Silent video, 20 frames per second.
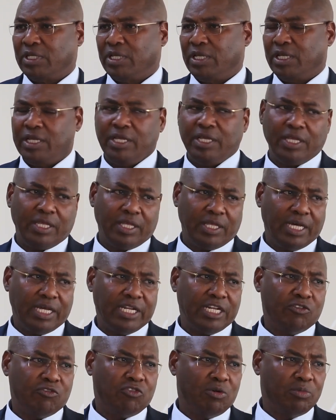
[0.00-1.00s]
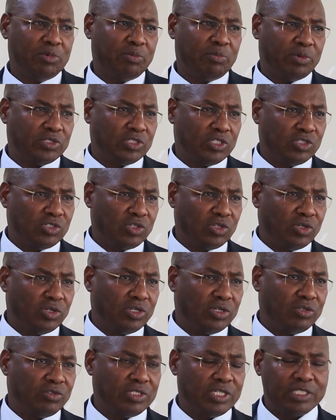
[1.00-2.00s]
an informed
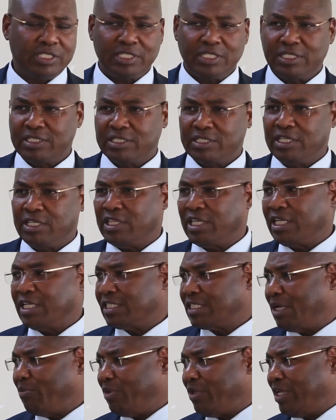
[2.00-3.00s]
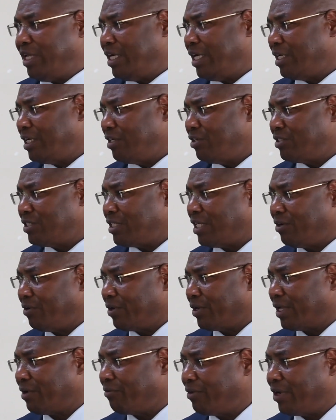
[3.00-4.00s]
position. You just see things happening and then you say,
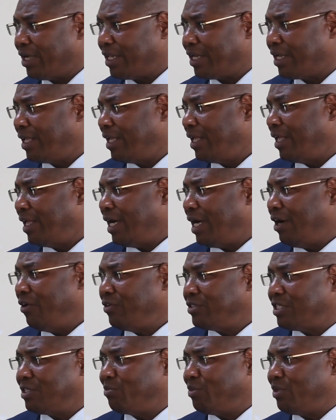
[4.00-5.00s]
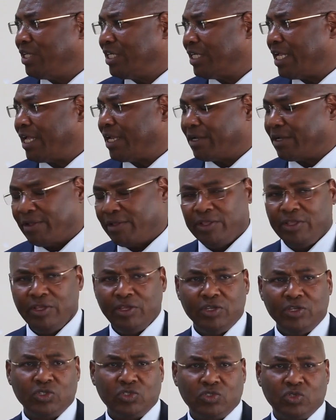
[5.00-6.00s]
okay, fine, how is this being done?
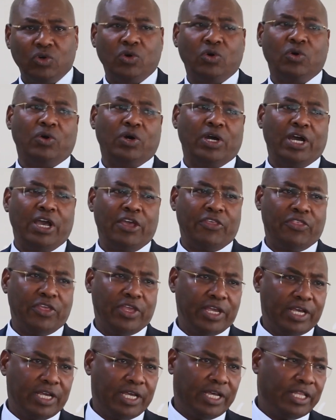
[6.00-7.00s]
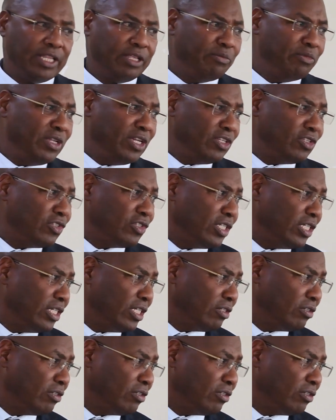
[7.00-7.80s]
So I think the ministry,